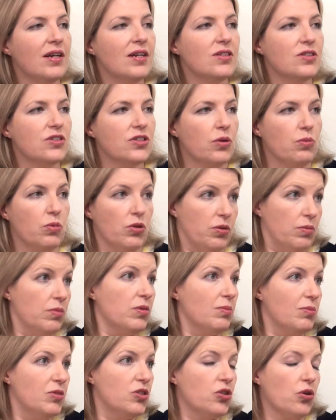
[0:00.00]
So, well,
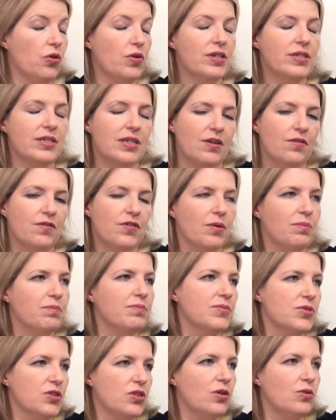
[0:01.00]
the majority of them.
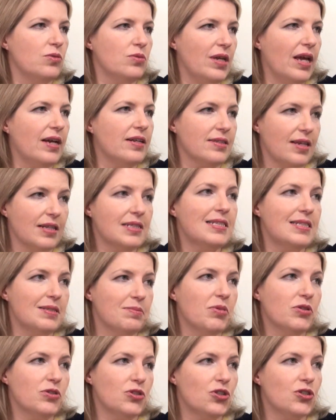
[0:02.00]
So, yeah, talented
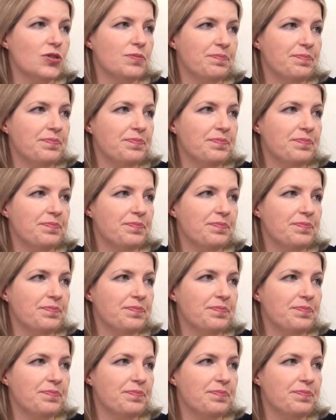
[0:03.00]
bunch.